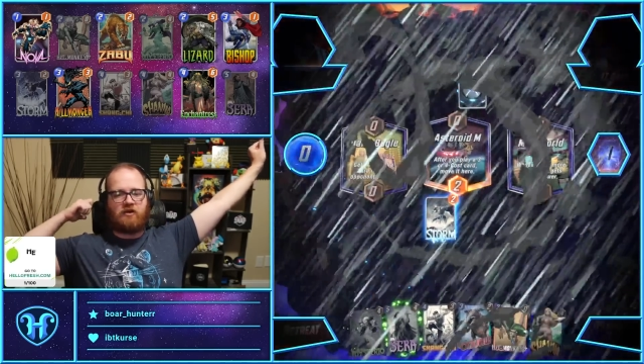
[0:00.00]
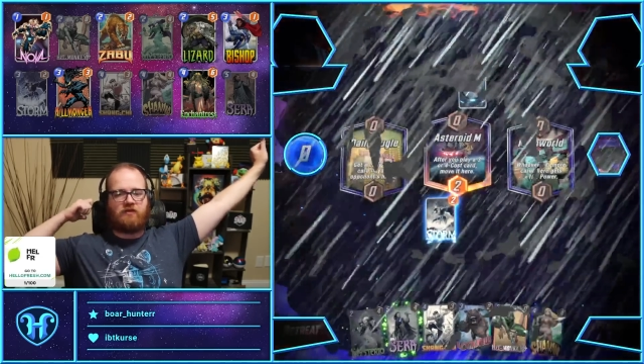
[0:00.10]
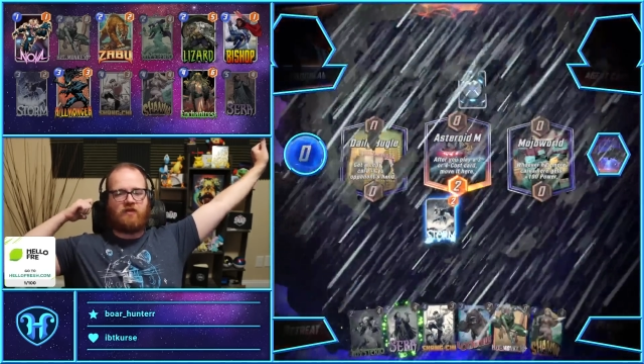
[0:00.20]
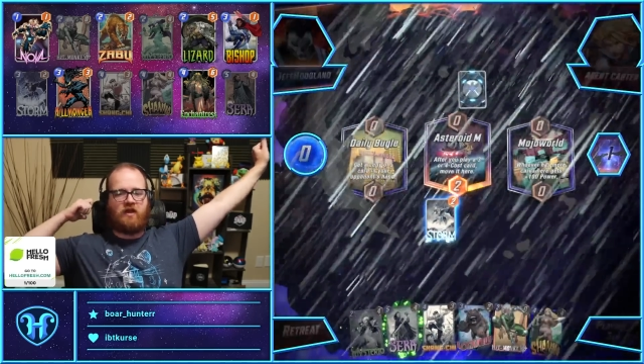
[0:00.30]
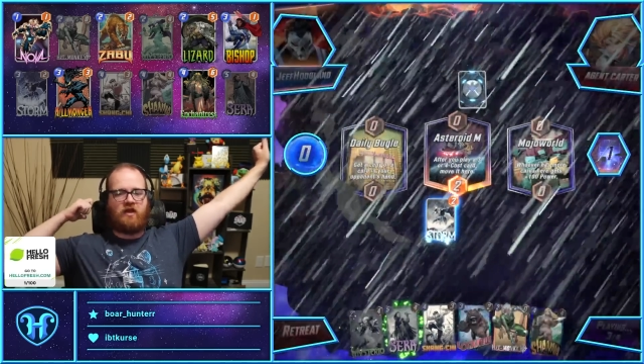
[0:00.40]
in
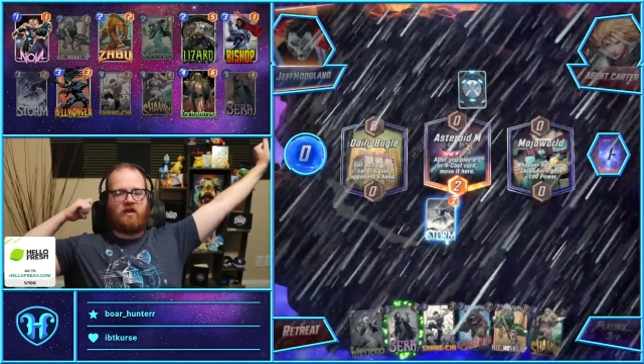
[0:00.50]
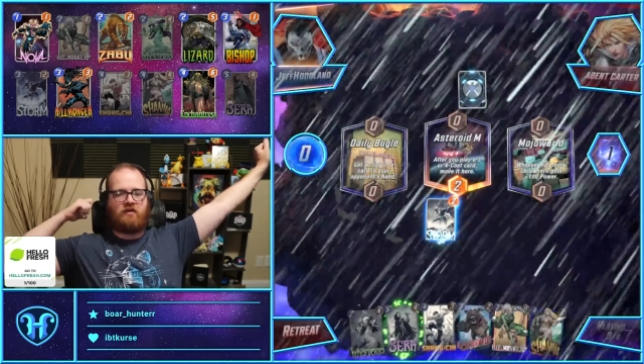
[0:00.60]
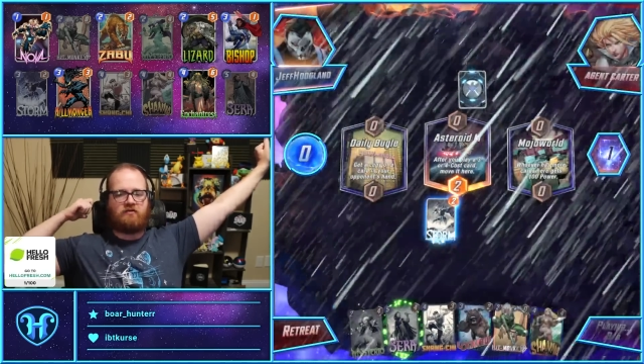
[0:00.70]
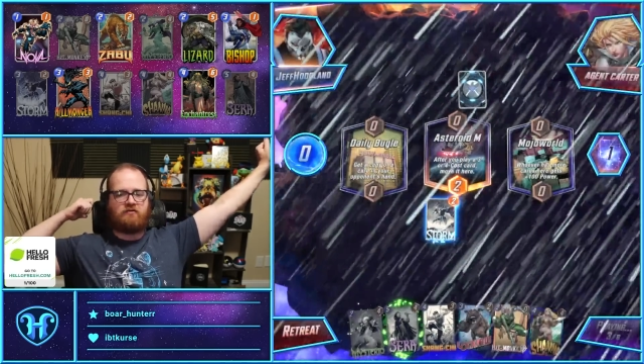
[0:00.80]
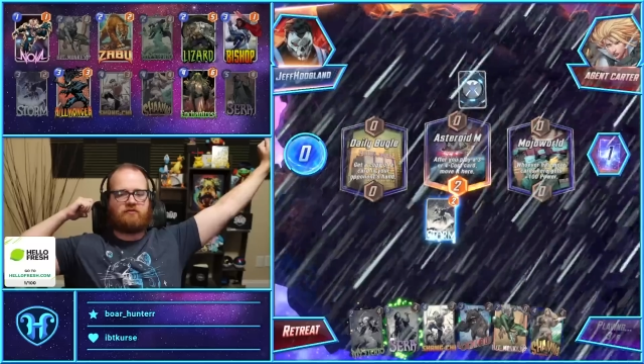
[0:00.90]
the
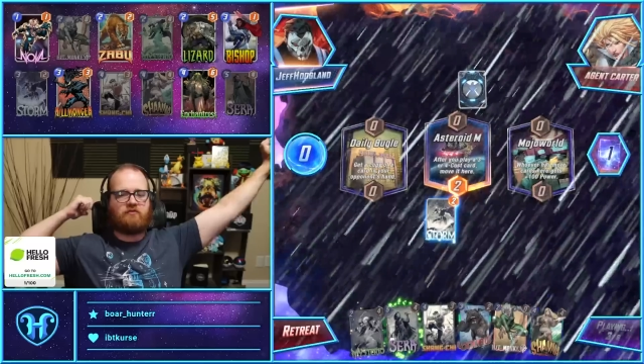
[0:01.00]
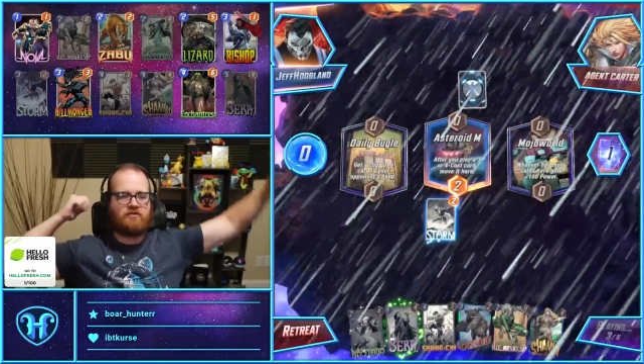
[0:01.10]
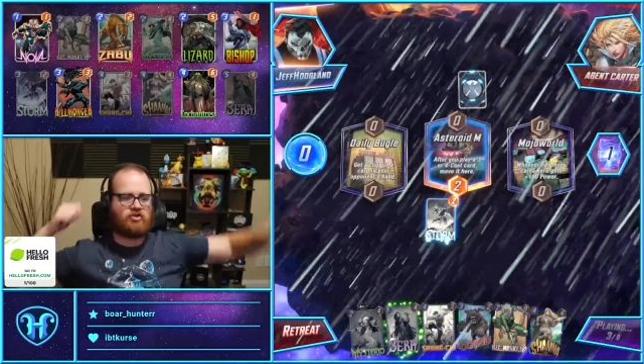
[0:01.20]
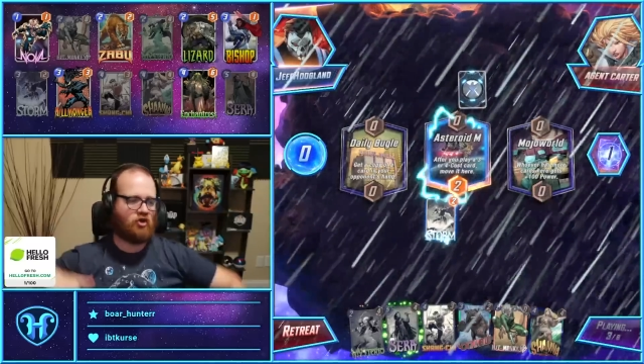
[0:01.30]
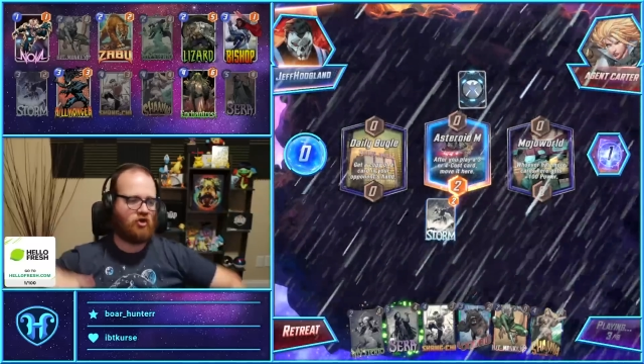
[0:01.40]

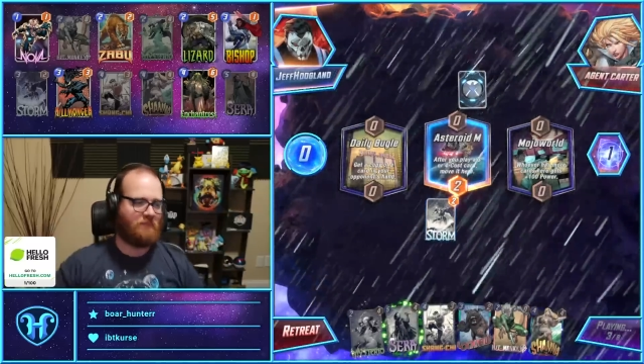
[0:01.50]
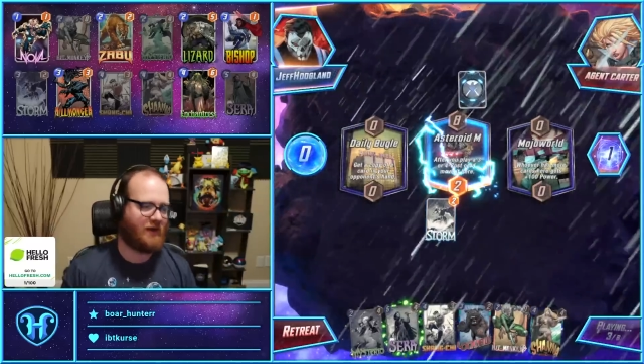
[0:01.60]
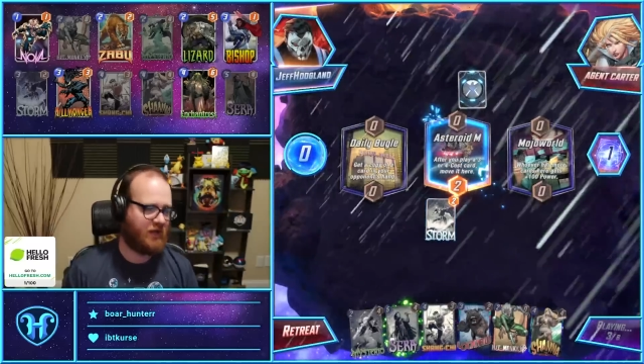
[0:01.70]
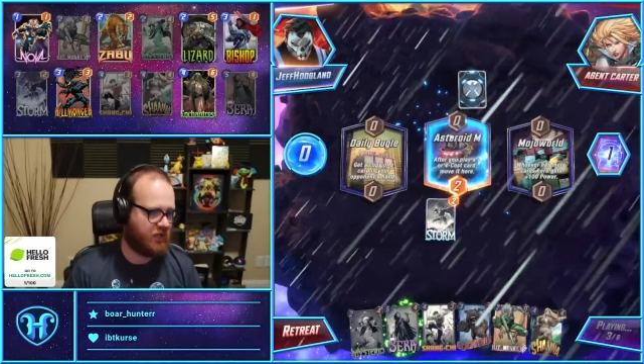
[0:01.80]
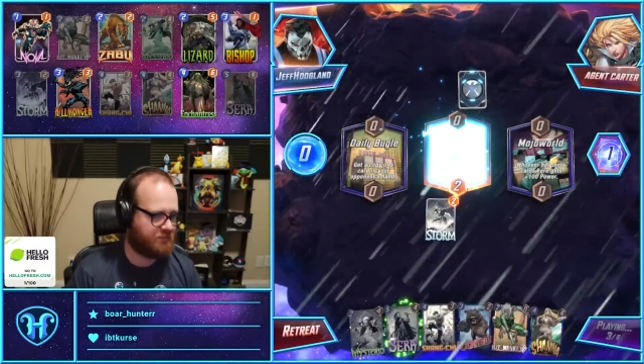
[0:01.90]
Shuri
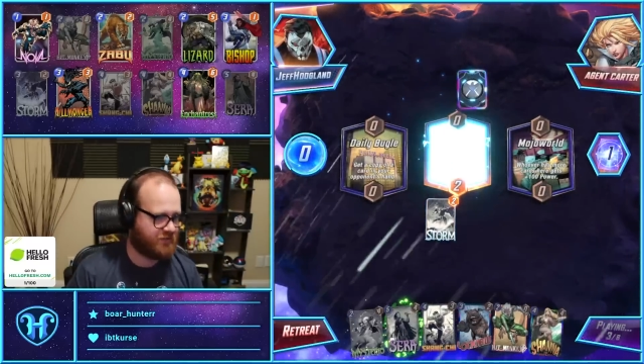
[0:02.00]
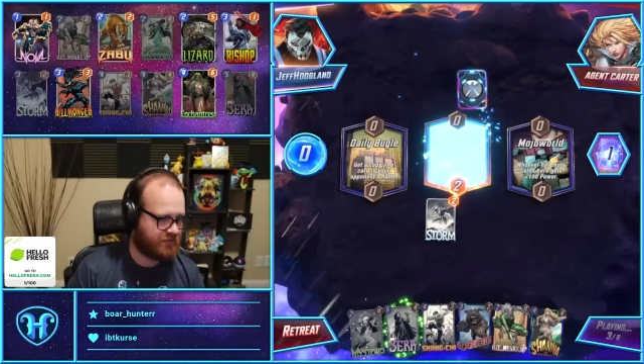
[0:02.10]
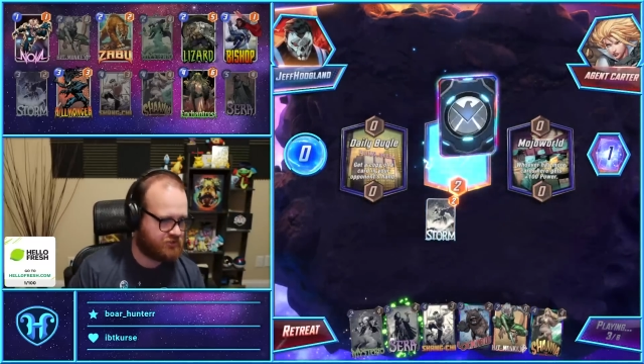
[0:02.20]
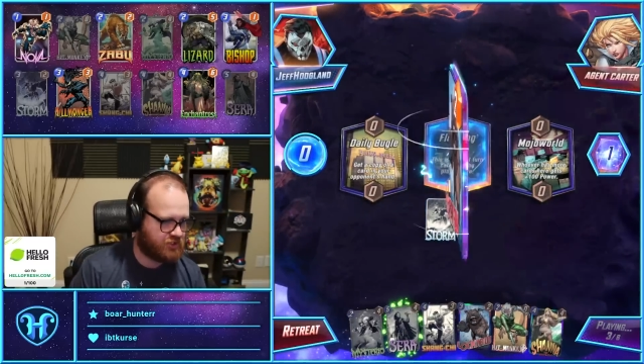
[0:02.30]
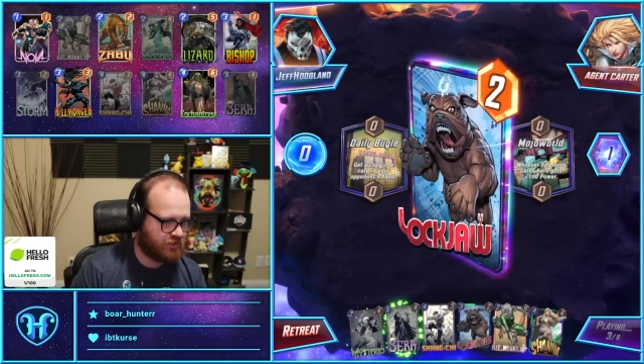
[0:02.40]
meta, but
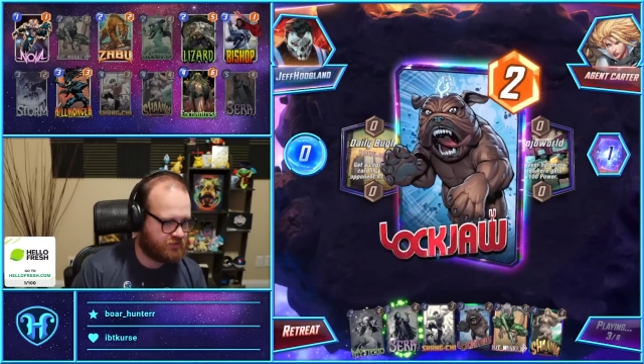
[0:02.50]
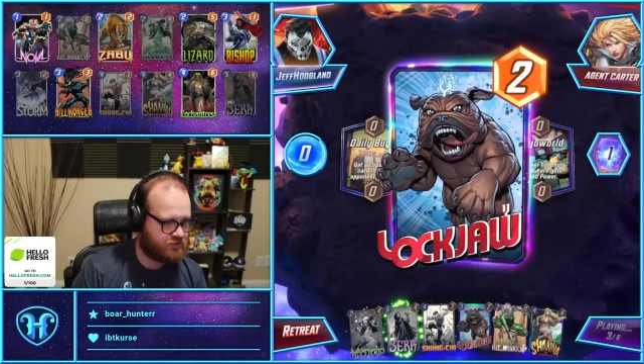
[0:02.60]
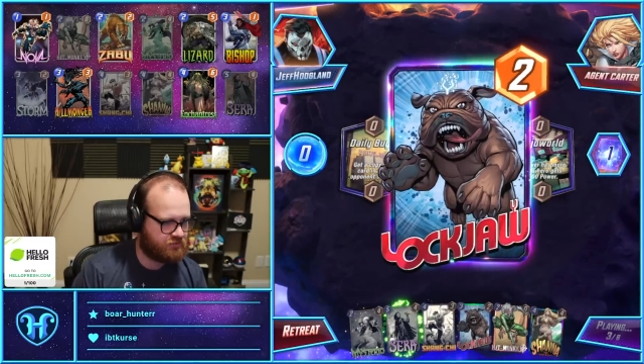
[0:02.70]
that's changed.